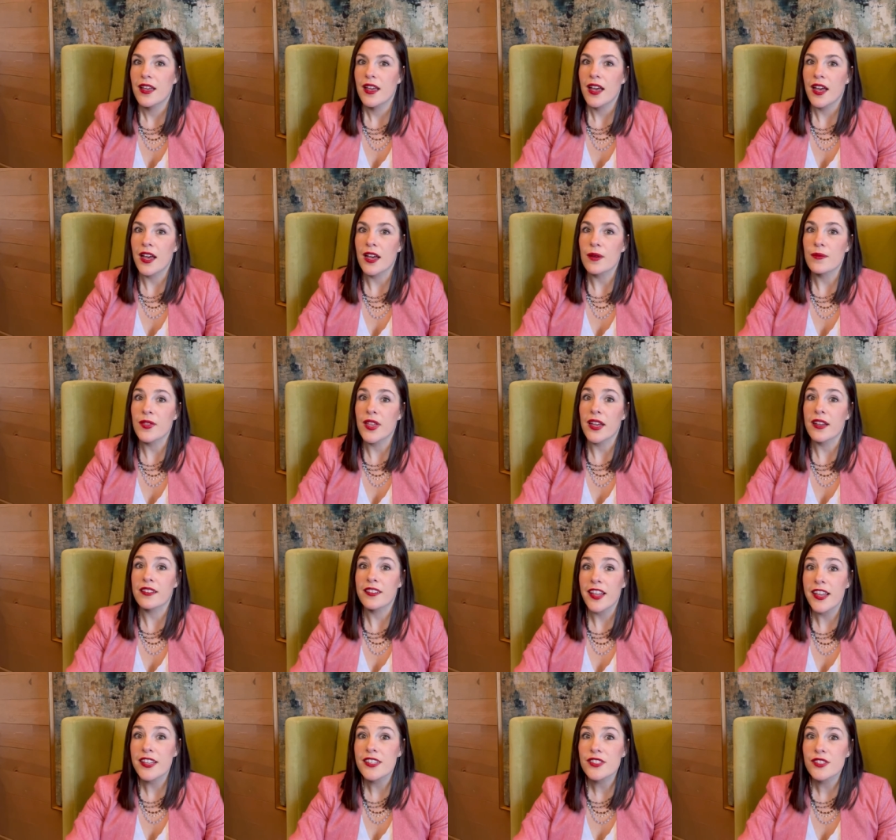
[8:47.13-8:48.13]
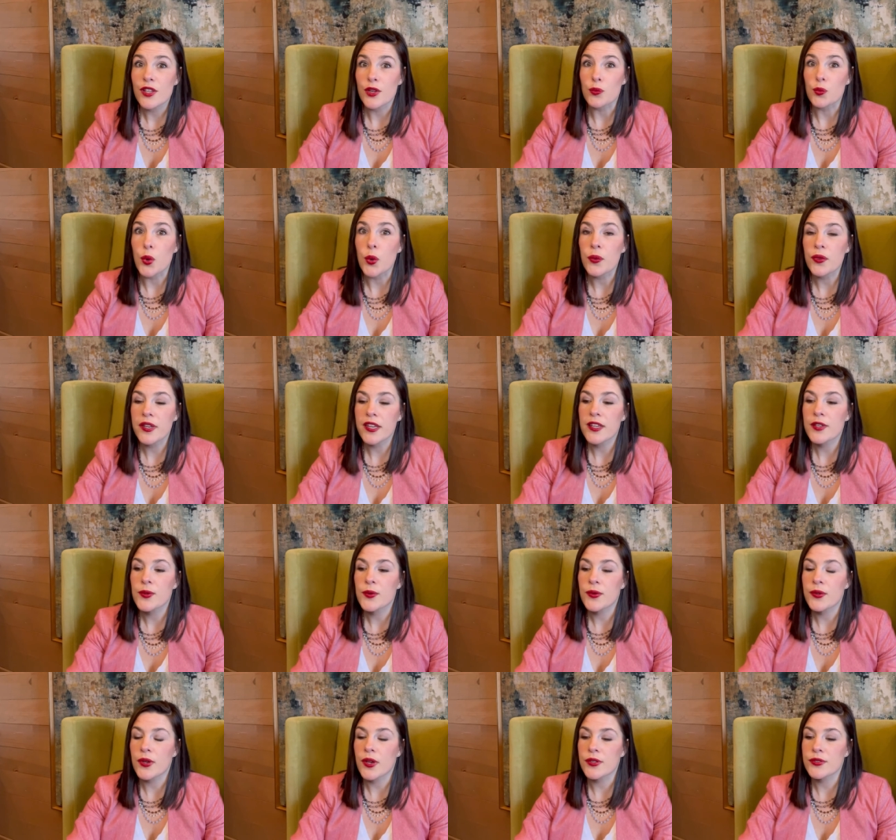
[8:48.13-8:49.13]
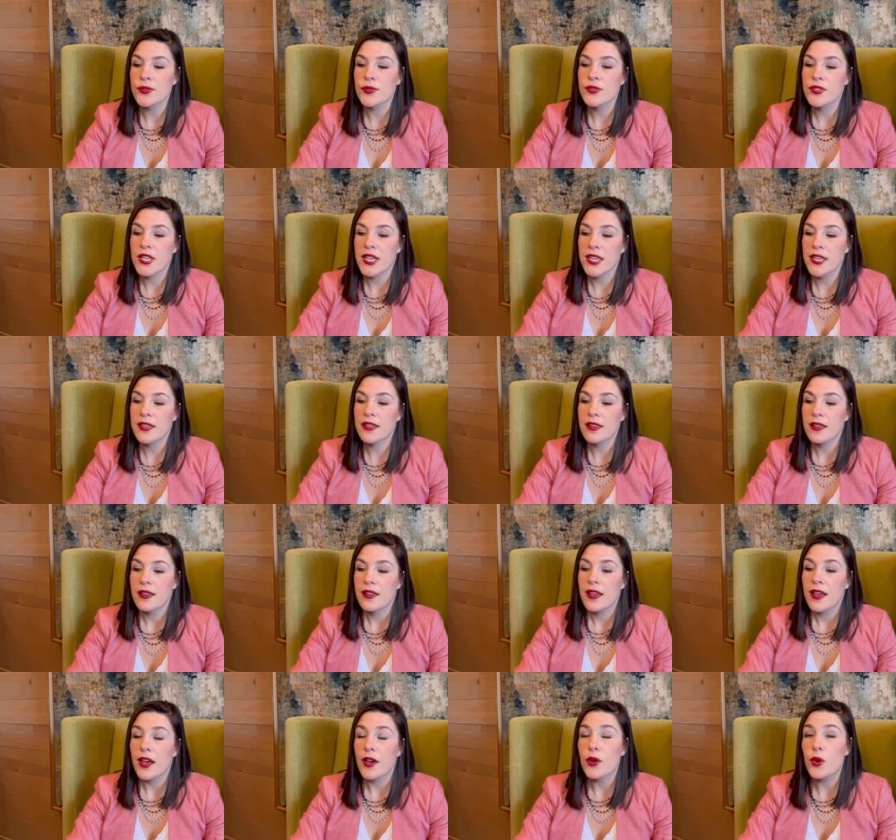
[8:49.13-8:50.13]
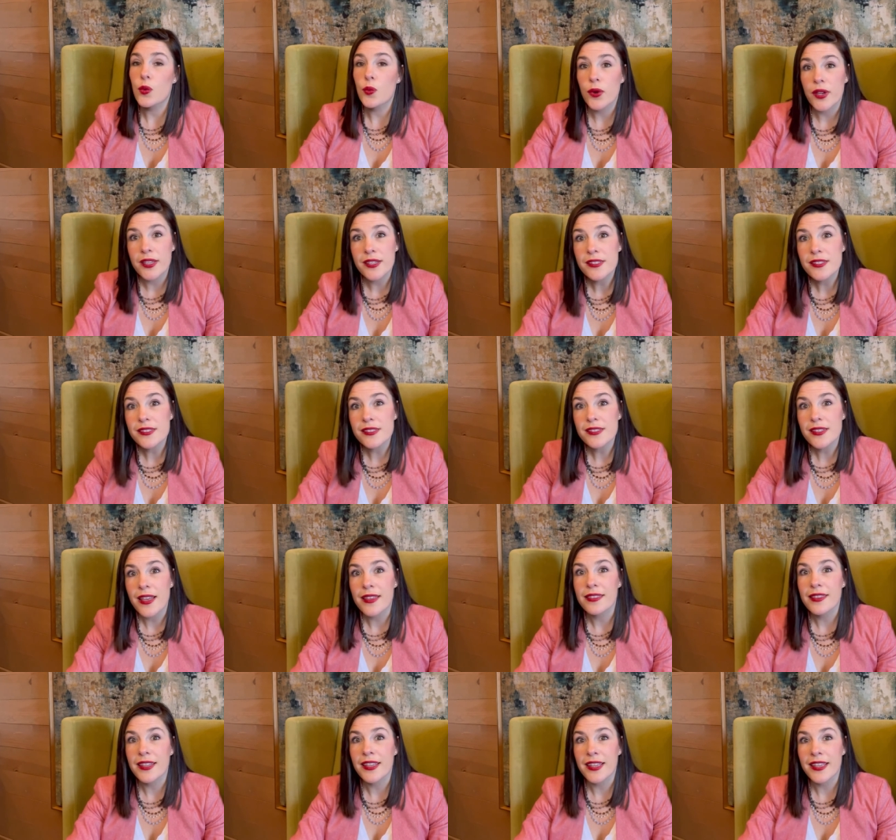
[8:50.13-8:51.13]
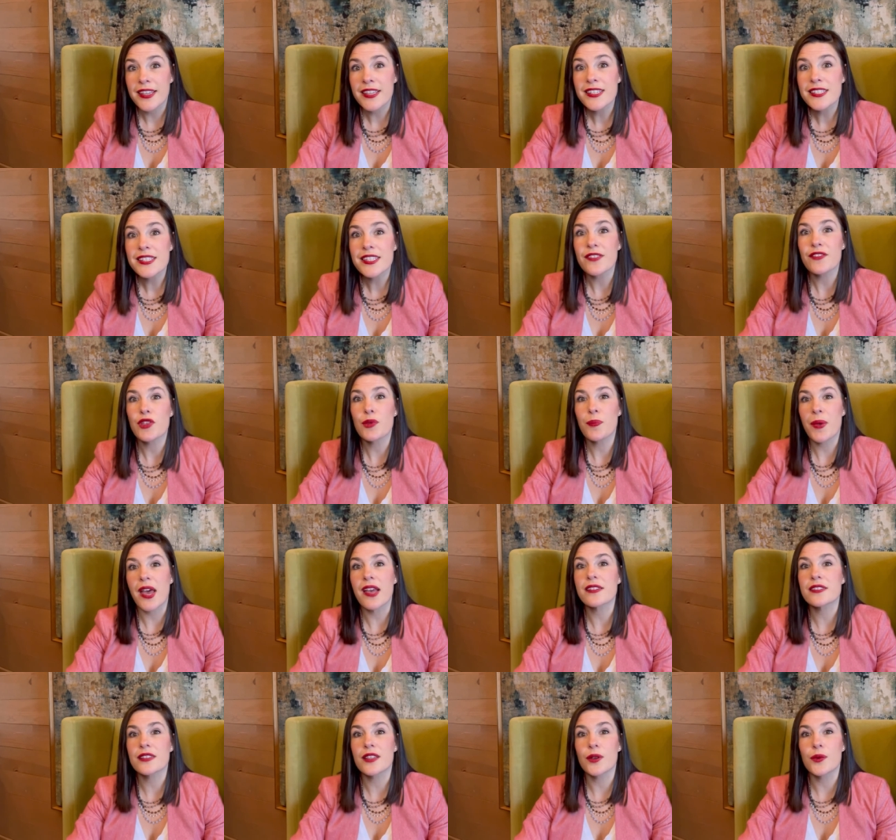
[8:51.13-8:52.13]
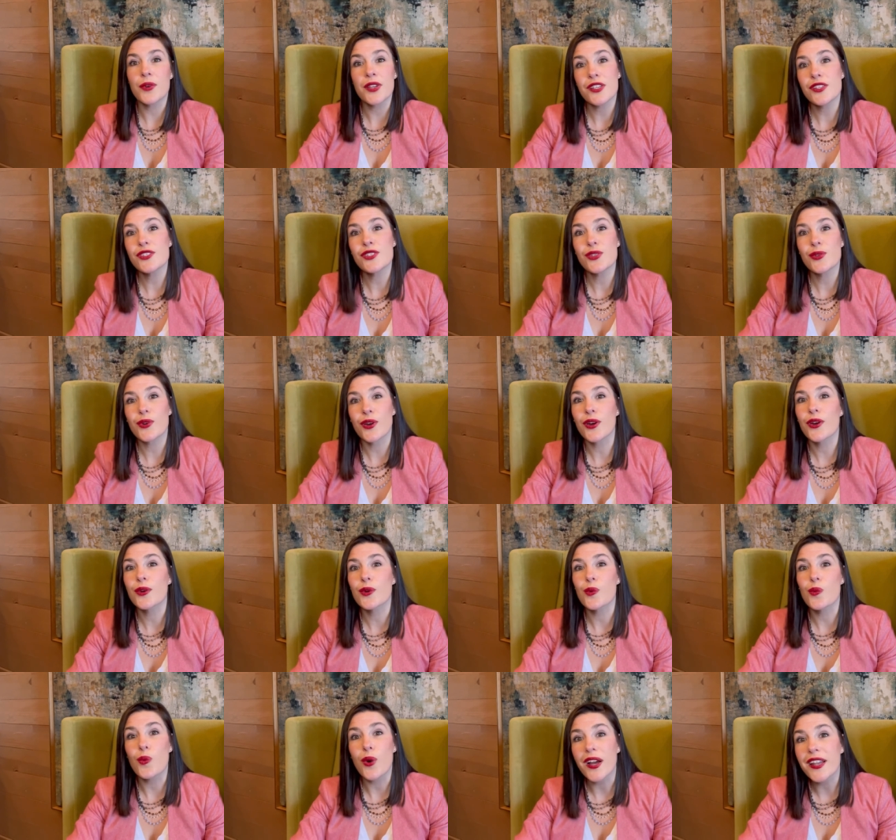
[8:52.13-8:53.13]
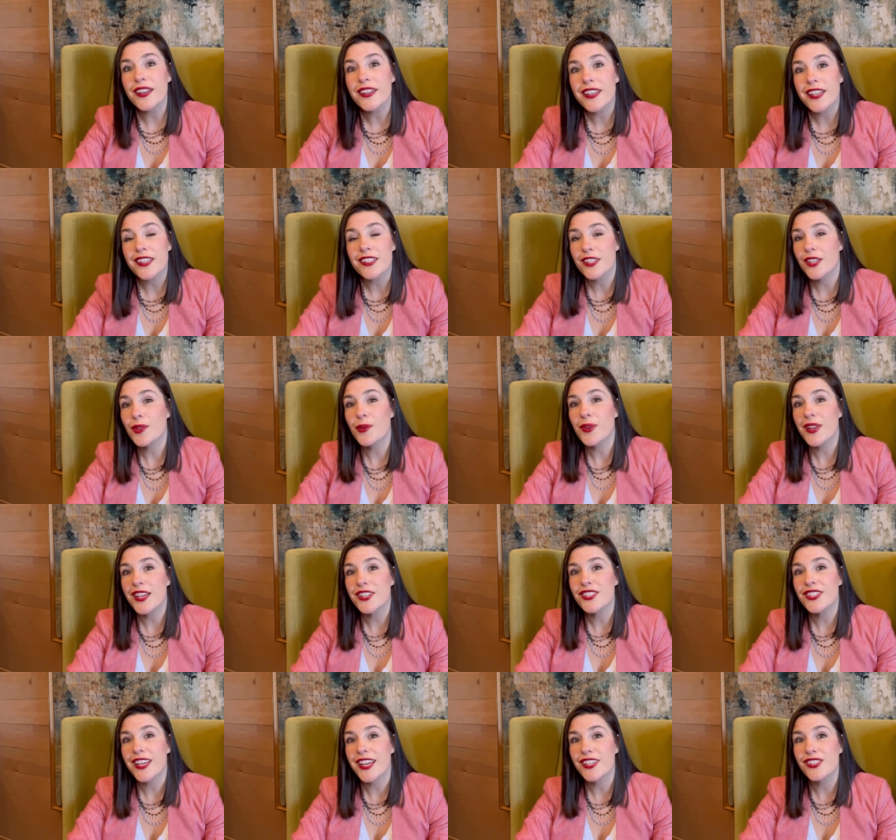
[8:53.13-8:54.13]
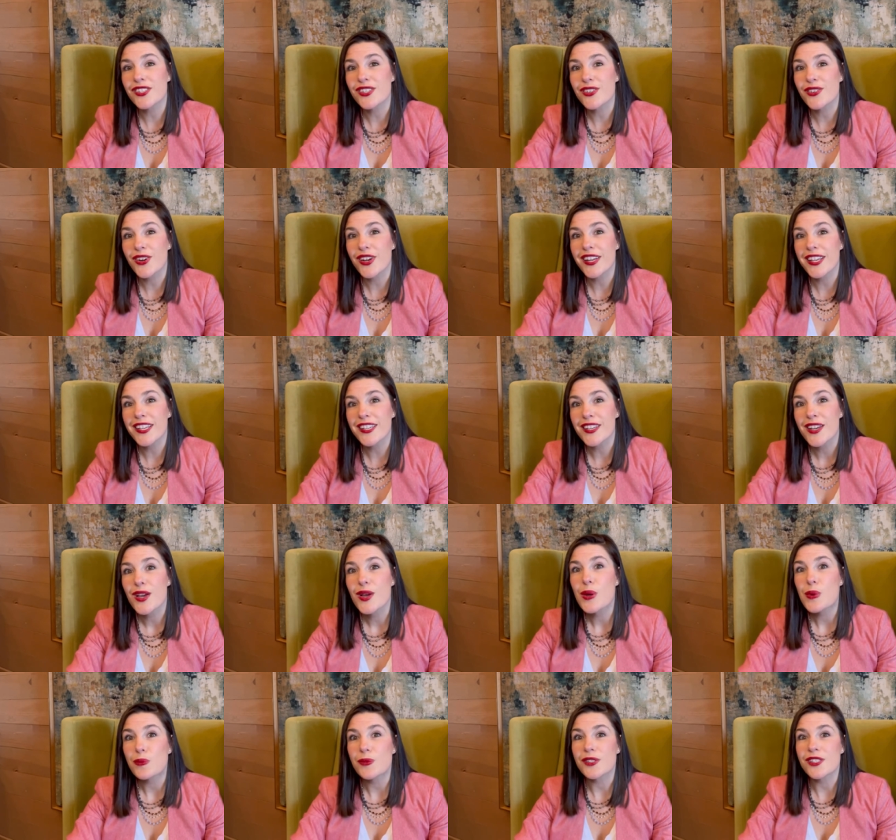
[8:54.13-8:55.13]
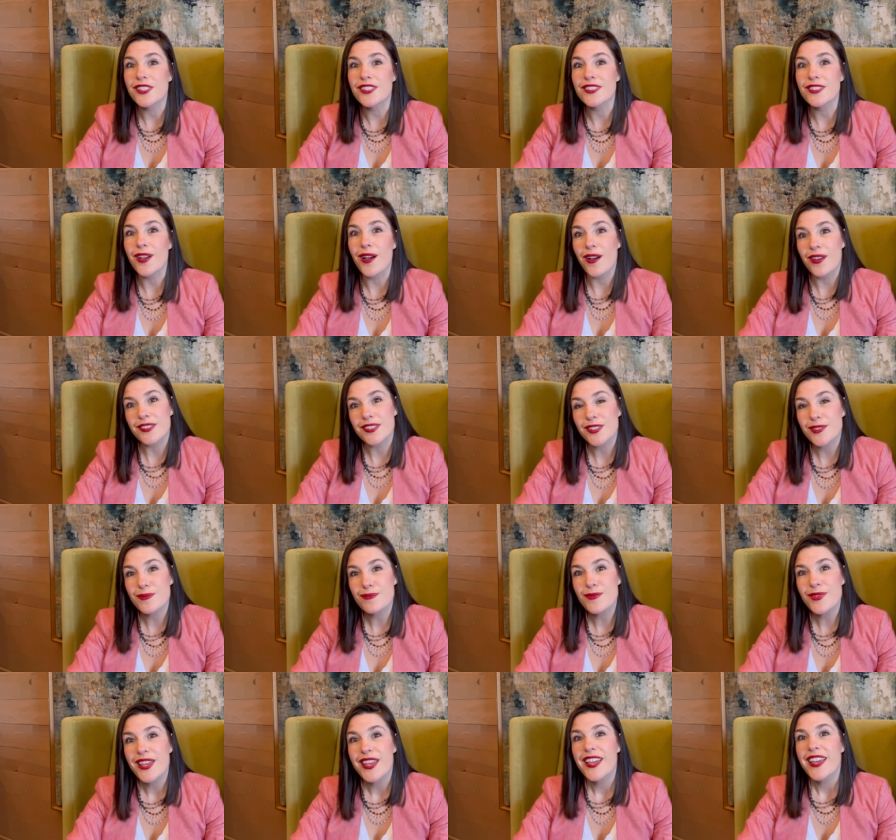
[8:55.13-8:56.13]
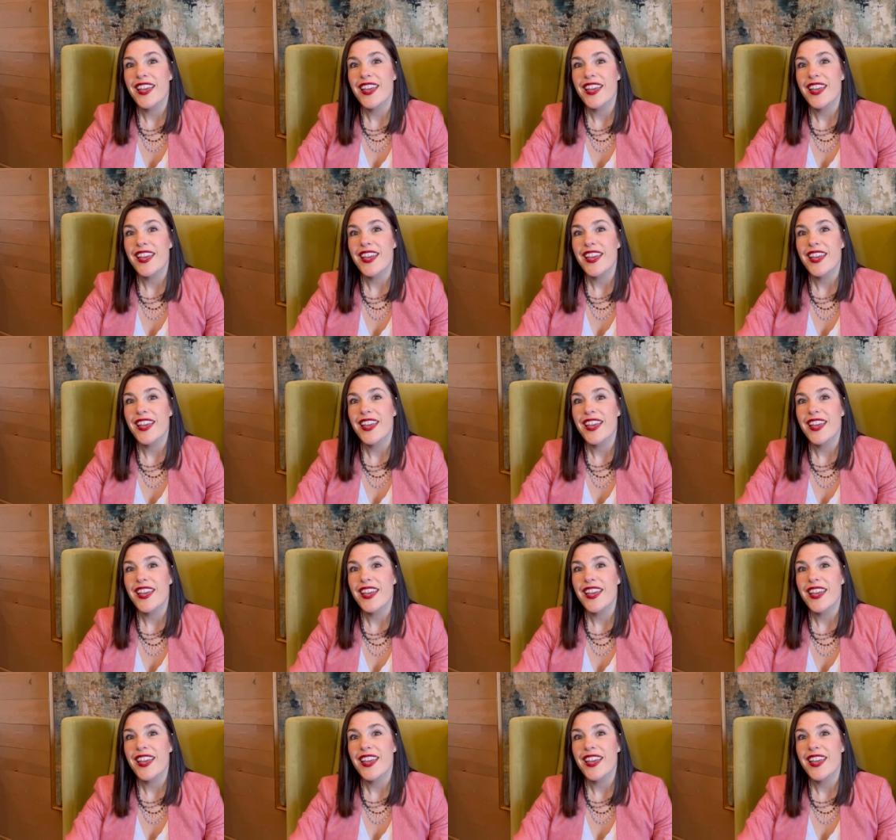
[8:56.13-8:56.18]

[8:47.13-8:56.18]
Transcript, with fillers: um, that class, enroll in it. You can also take a quiz at the end. If you pass the quiz, you earn one continuing education credit, which is awesome.